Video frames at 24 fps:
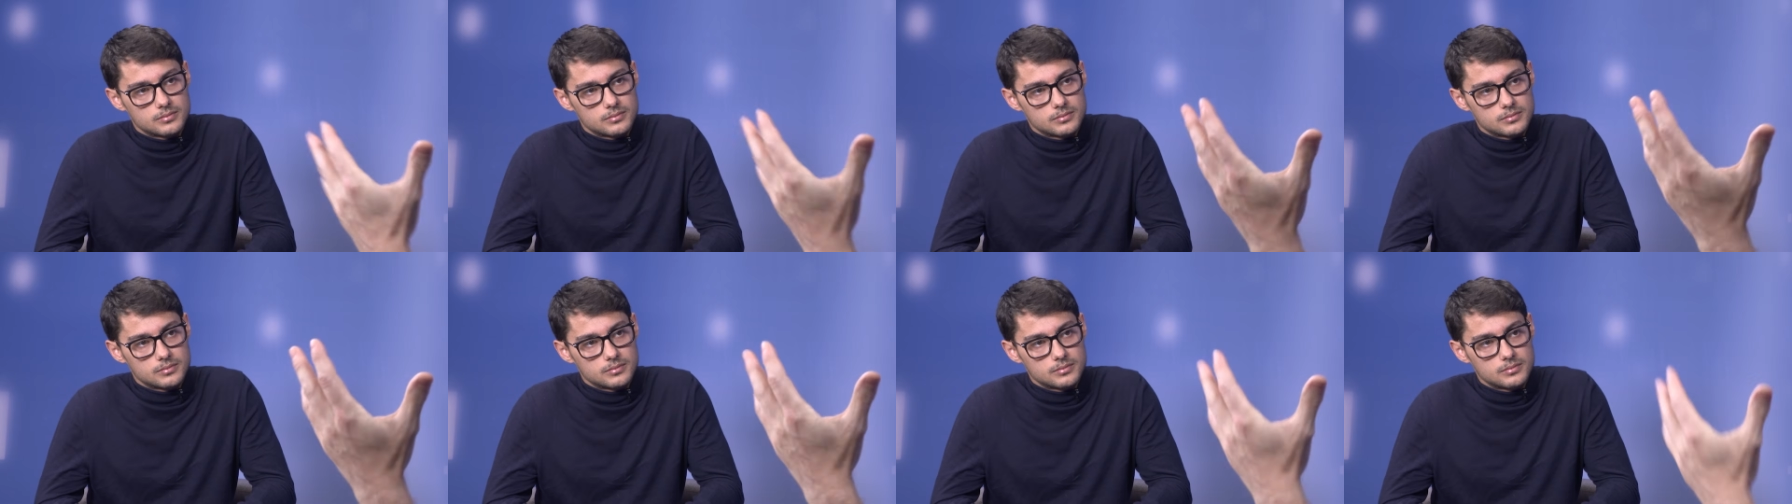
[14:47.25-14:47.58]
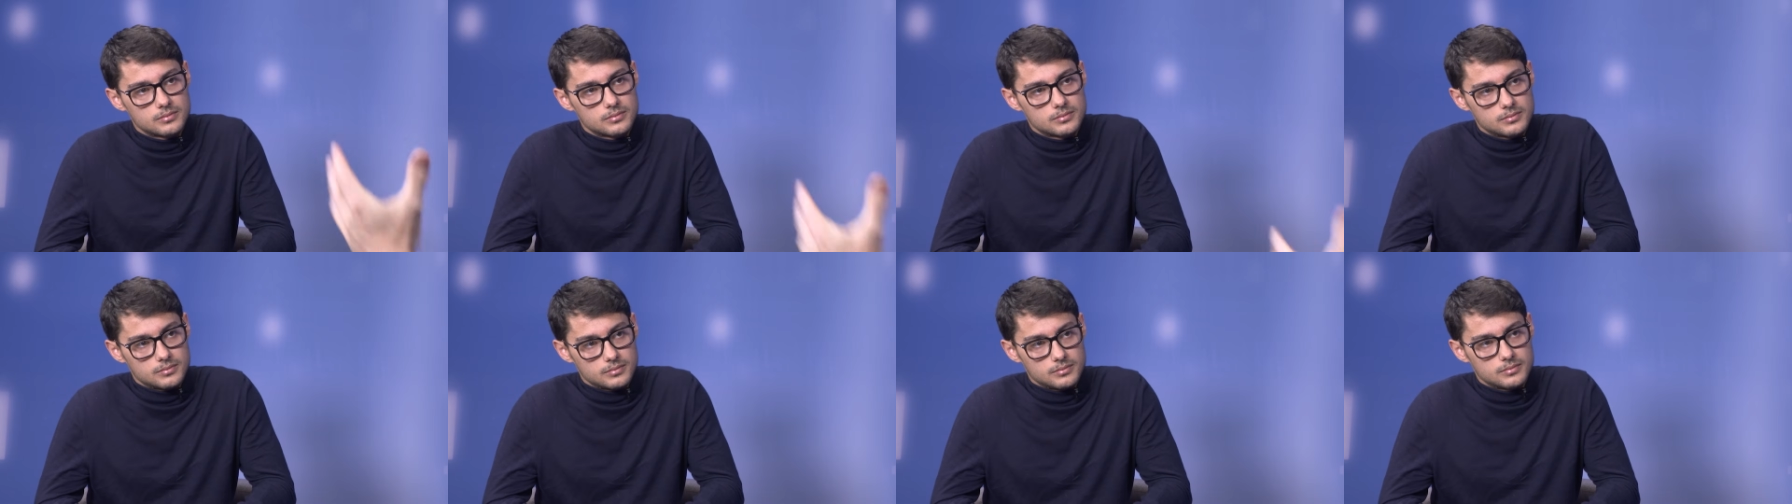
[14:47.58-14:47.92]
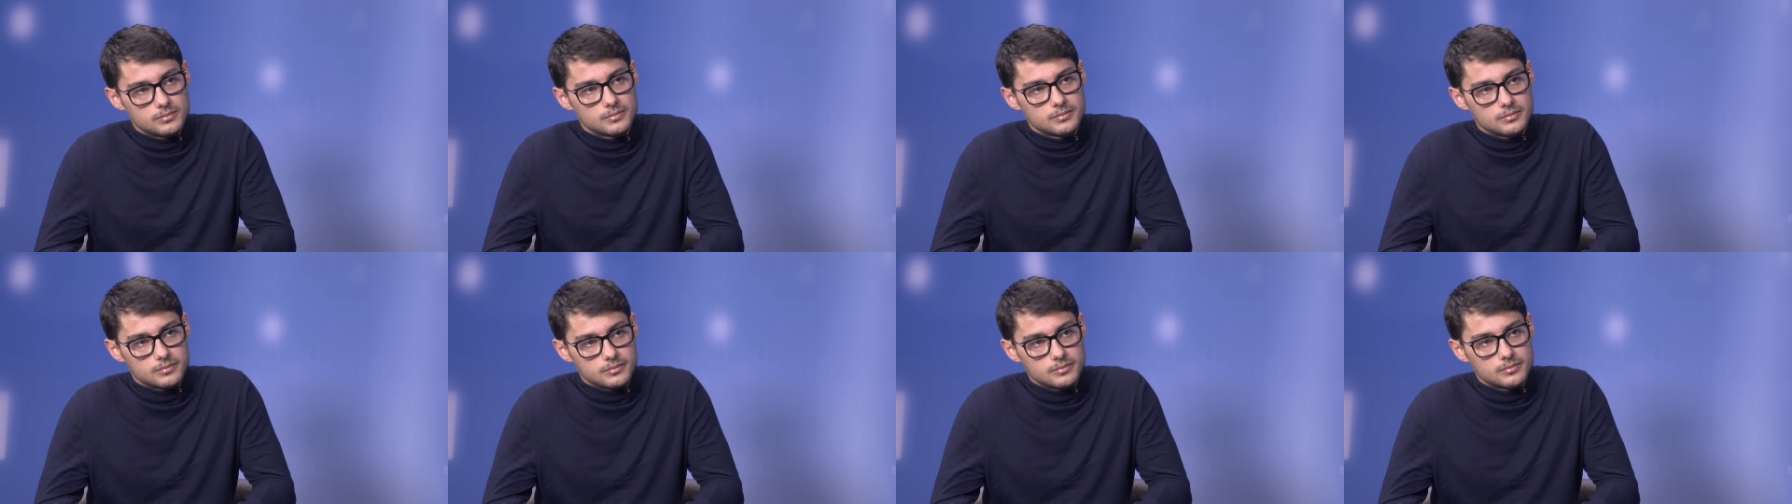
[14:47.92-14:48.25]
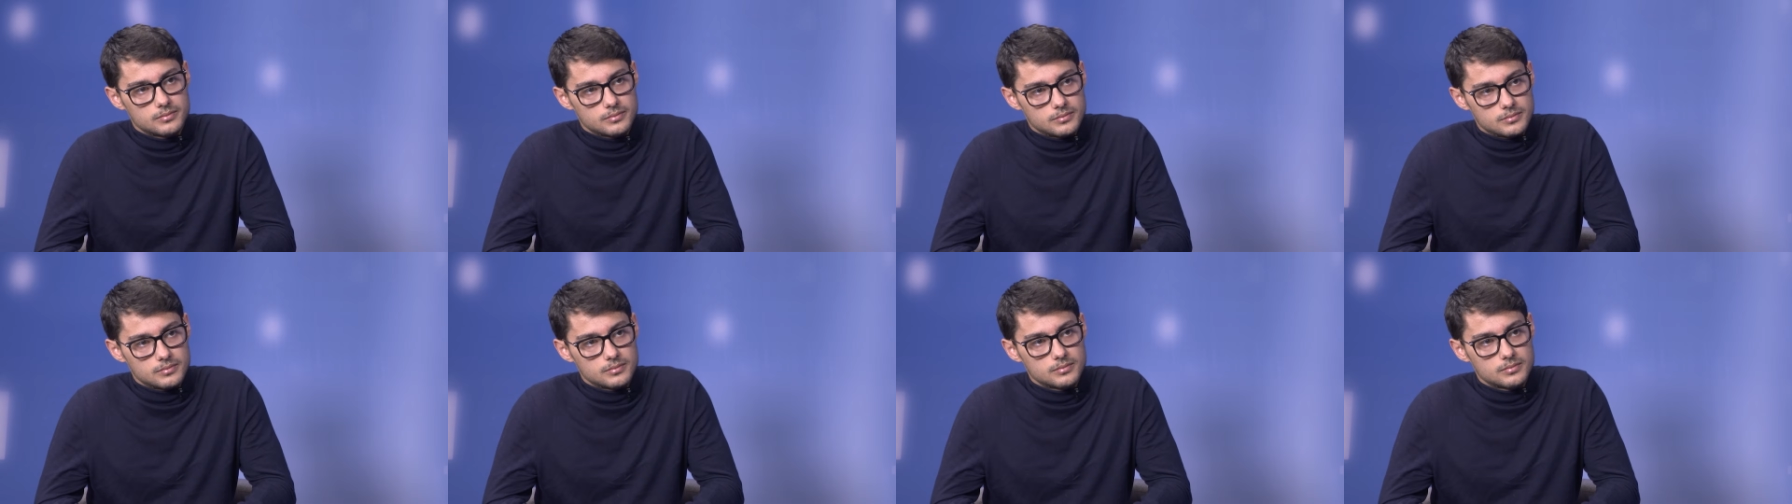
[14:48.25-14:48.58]
probably many other
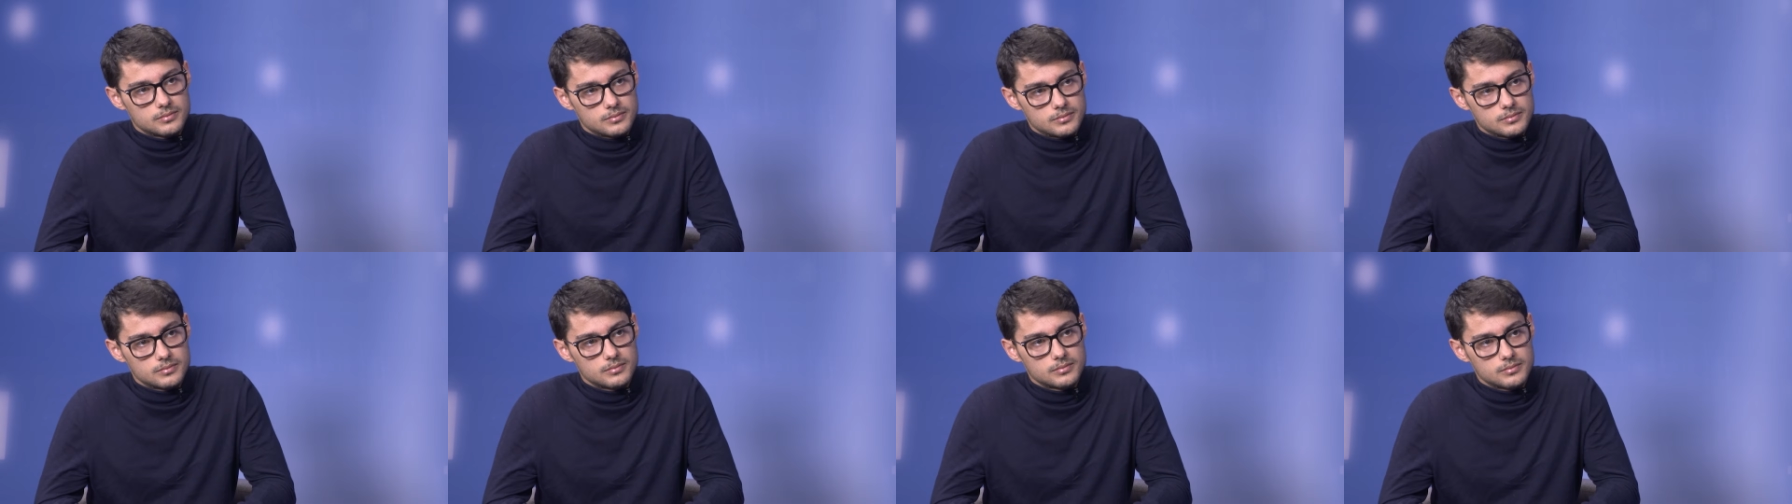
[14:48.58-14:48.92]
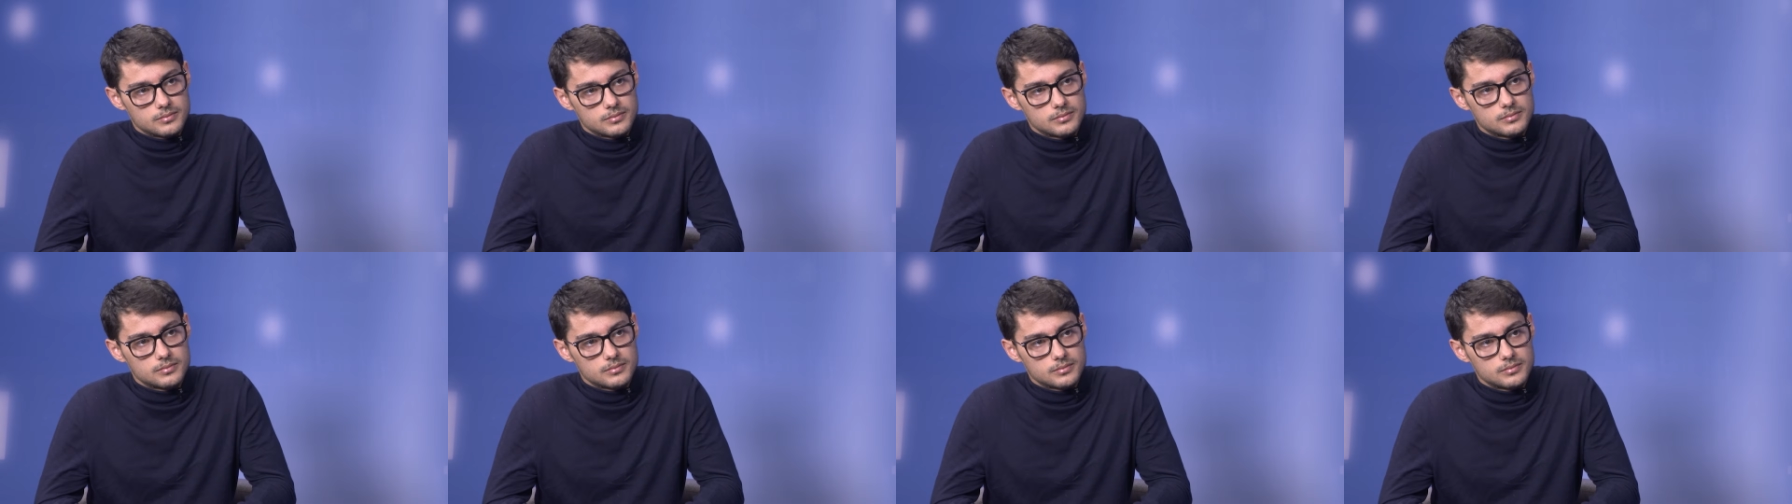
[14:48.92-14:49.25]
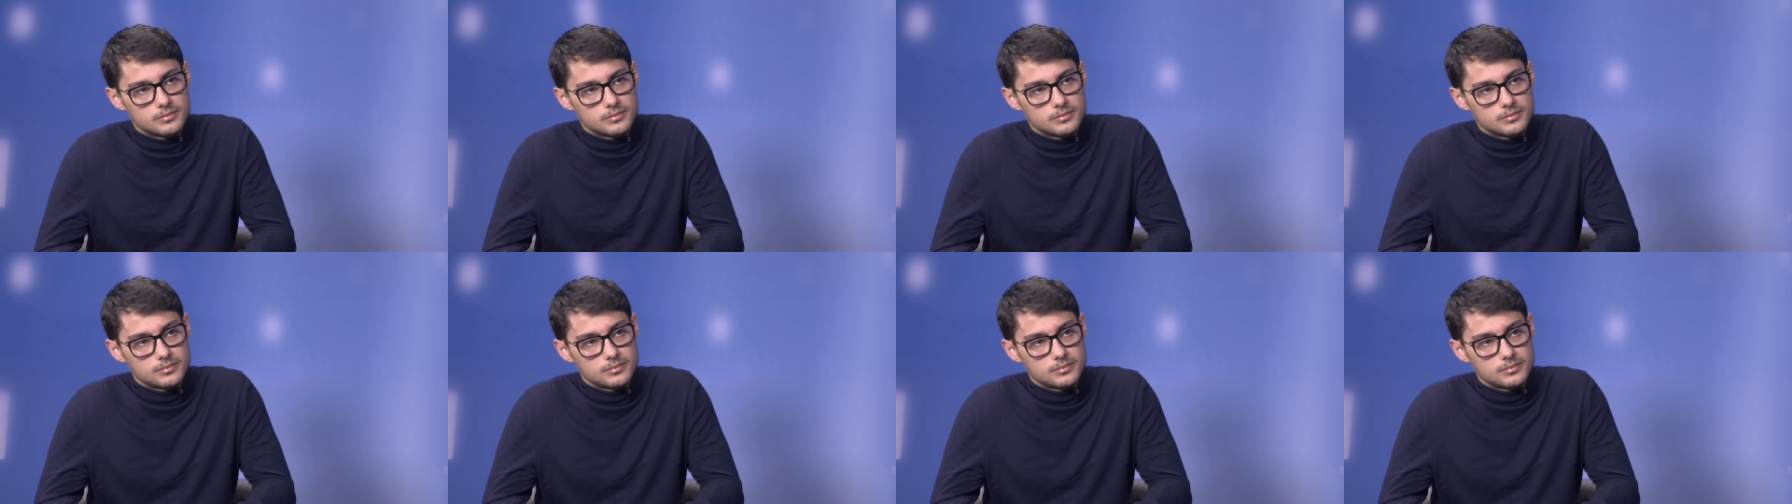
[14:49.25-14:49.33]
areas of law as well,